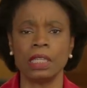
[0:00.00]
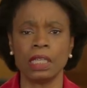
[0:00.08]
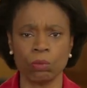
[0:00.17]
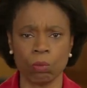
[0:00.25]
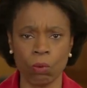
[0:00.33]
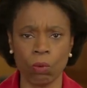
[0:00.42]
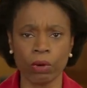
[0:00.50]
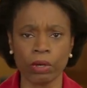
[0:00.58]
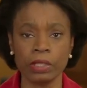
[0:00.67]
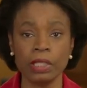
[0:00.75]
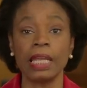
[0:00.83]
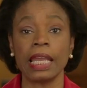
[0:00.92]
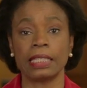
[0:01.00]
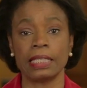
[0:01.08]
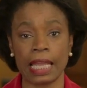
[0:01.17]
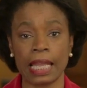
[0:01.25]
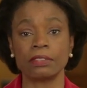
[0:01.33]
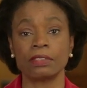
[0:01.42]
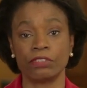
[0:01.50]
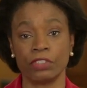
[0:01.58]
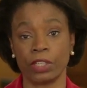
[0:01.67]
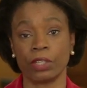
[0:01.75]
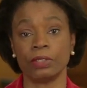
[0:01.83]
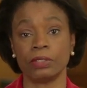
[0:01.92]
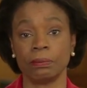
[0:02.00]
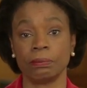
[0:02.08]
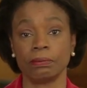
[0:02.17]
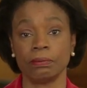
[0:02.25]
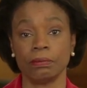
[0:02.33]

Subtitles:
in war, and in acts of terrorism.